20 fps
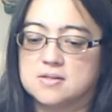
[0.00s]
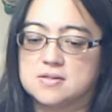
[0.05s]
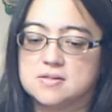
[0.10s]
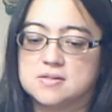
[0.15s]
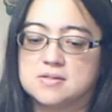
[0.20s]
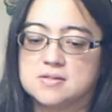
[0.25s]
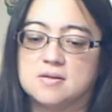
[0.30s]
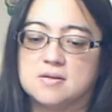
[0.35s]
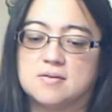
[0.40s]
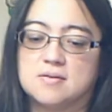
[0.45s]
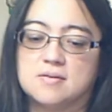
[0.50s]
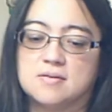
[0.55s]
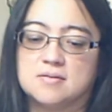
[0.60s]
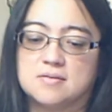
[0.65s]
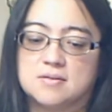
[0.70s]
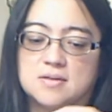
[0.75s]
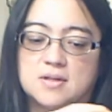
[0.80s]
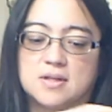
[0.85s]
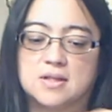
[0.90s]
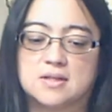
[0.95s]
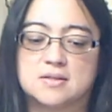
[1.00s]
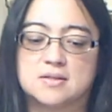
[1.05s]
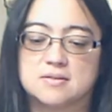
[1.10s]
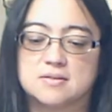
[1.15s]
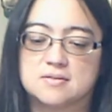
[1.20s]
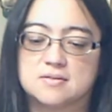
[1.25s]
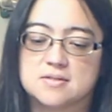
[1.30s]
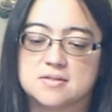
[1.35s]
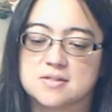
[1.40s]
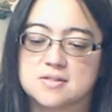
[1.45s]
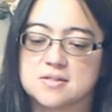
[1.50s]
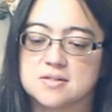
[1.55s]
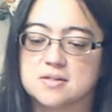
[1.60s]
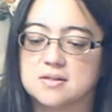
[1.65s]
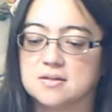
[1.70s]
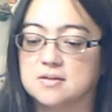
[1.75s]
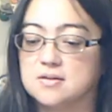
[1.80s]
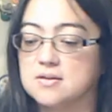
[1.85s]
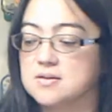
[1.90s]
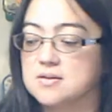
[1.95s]
so it
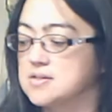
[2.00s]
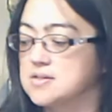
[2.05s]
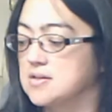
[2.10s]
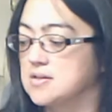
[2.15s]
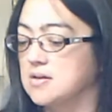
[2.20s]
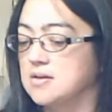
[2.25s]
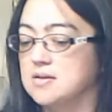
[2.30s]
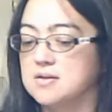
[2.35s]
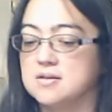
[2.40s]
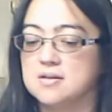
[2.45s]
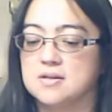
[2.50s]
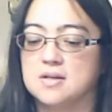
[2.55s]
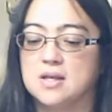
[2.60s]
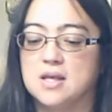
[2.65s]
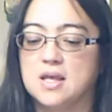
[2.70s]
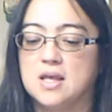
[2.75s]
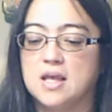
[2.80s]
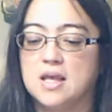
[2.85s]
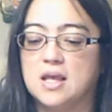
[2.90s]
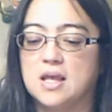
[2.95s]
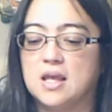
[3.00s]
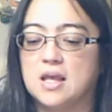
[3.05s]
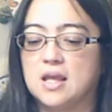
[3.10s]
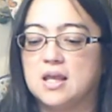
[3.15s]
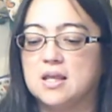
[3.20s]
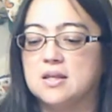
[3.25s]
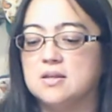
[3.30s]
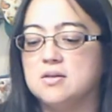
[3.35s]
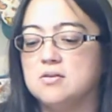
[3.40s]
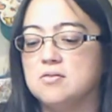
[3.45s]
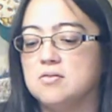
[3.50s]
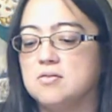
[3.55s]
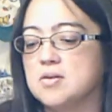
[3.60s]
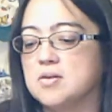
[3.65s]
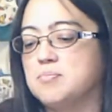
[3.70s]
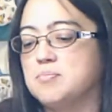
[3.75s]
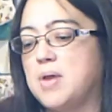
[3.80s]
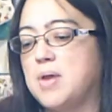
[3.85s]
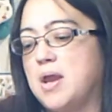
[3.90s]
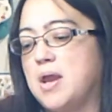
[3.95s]
looks good. And you could
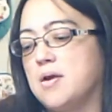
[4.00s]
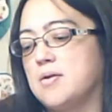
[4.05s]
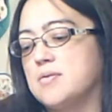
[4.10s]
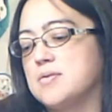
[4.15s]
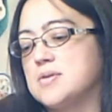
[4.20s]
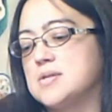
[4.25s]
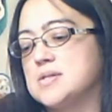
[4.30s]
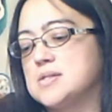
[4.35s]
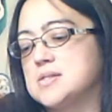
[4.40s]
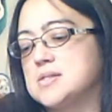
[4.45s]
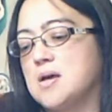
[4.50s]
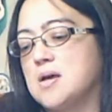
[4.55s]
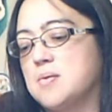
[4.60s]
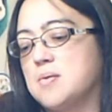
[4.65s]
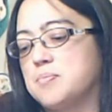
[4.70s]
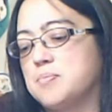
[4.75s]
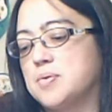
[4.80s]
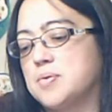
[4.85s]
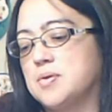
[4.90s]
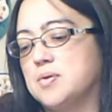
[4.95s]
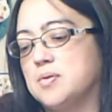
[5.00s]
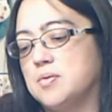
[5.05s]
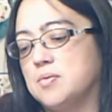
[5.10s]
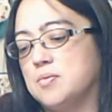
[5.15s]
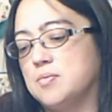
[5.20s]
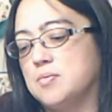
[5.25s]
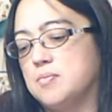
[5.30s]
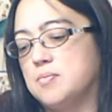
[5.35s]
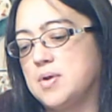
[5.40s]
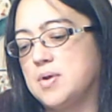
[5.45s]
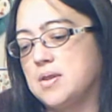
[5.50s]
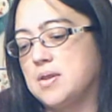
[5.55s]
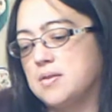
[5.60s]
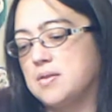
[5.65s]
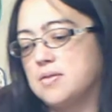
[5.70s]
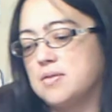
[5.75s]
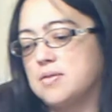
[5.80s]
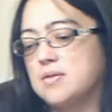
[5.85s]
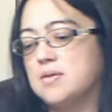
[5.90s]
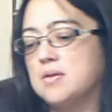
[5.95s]
pair this up with,
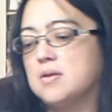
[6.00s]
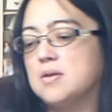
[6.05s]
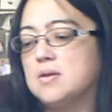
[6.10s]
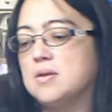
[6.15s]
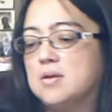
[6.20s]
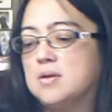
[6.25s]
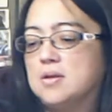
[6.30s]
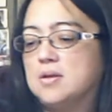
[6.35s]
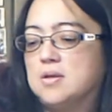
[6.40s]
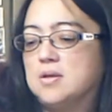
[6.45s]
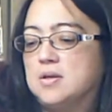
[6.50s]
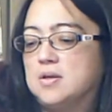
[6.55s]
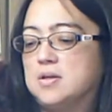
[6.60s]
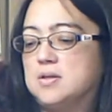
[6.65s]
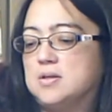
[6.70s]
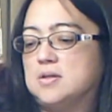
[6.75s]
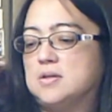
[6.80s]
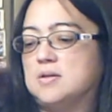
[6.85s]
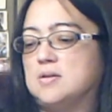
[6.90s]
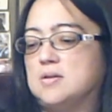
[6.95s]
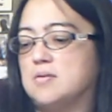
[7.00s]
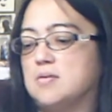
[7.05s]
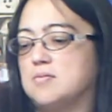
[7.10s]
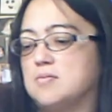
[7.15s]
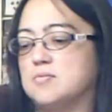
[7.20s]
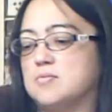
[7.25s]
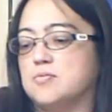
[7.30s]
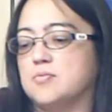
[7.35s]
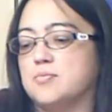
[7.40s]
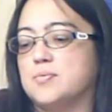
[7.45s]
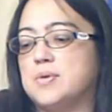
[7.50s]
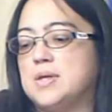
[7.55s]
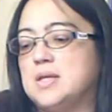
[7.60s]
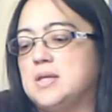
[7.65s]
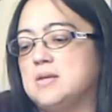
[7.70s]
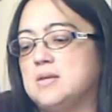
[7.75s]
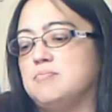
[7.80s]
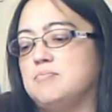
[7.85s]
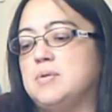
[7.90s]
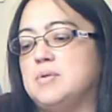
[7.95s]
you know,
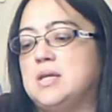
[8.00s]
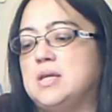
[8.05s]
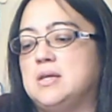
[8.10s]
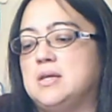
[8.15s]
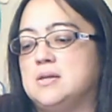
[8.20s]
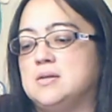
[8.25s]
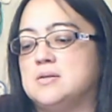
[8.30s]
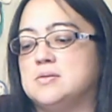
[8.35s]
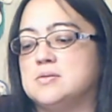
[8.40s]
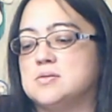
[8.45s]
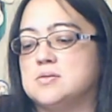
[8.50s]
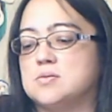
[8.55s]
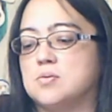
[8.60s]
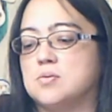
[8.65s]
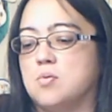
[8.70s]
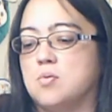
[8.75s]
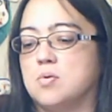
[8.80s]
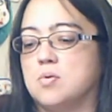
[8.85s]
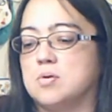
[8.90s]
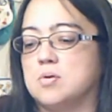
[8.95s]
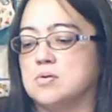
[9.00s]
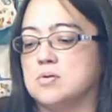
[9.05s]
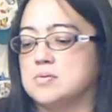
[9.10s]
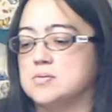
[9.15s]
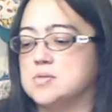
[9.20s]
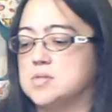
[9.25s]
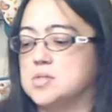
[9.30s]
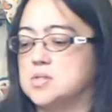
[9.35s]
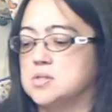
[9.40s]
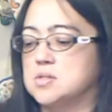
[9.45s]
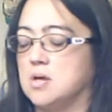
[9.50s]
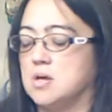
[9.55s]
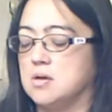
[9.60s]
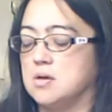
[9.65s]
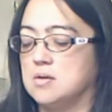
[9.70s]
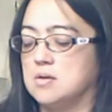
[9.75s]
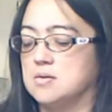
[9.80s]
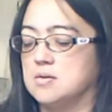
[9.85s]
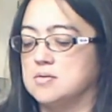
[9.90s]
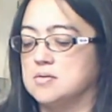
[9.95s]
green beans or
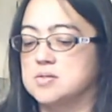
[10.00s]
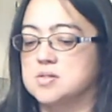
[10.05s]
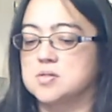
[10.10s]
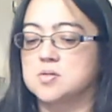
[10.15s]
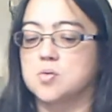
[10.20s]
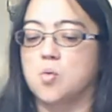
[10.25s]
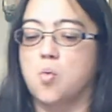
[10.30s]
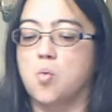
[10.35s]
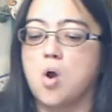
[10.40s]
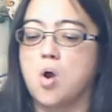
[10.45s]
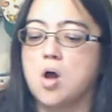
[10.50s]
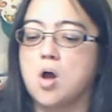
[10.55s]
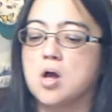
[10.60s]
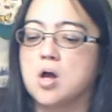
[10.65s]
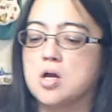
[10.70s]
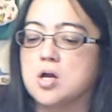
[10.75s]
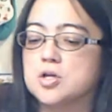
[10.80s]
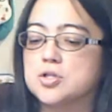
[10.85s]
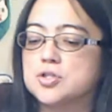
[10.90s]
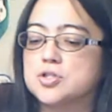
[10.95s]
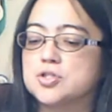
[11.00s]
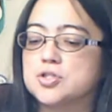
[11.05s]
squash.